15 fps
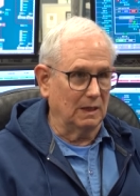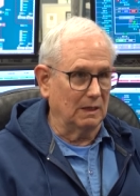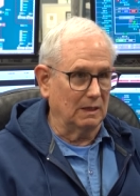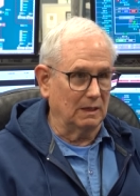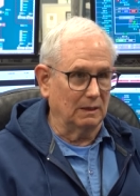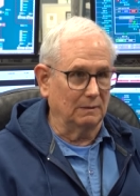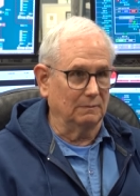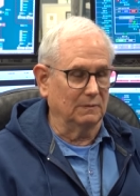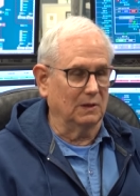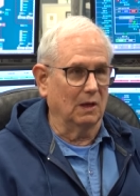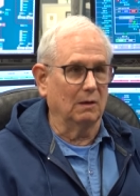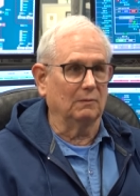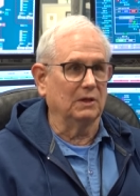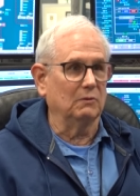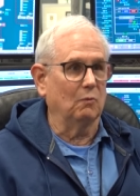uh,
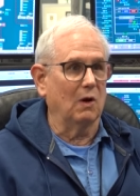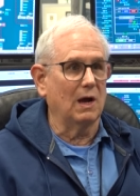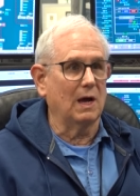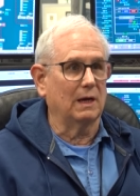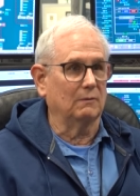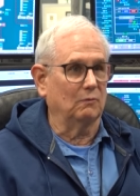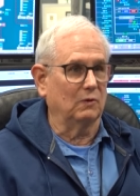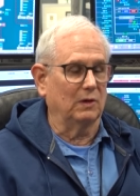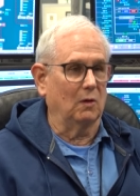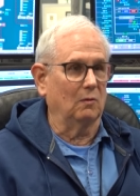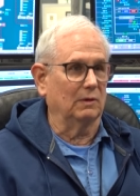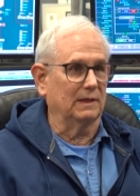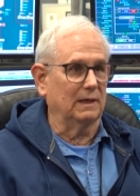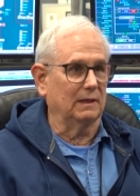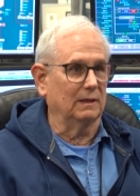company wide, we
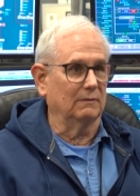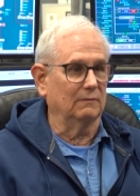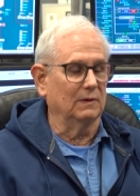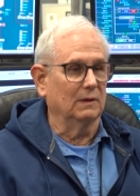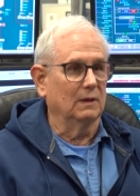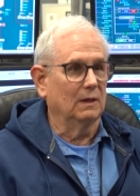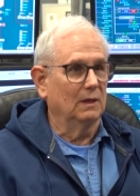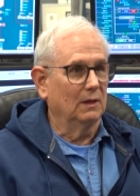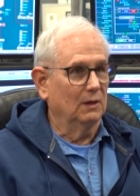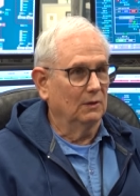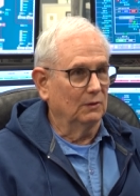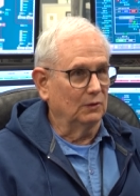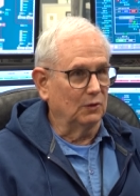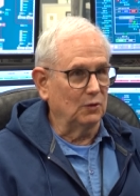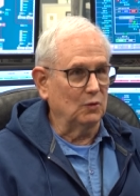only have
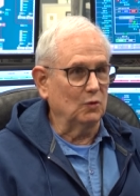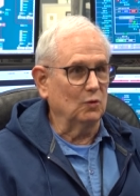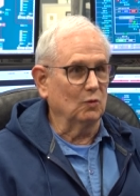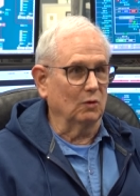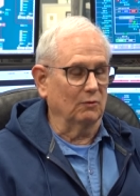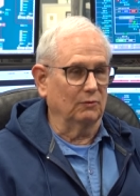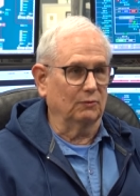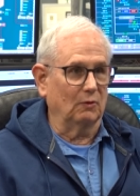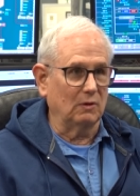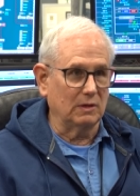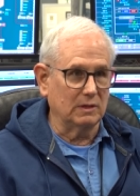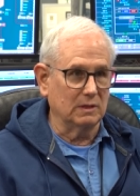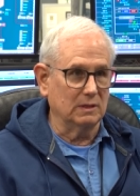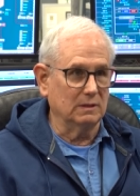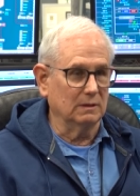two or
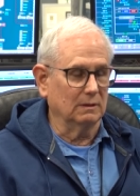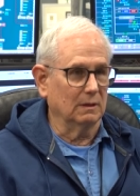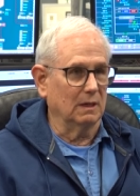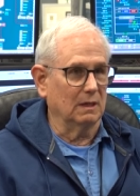three.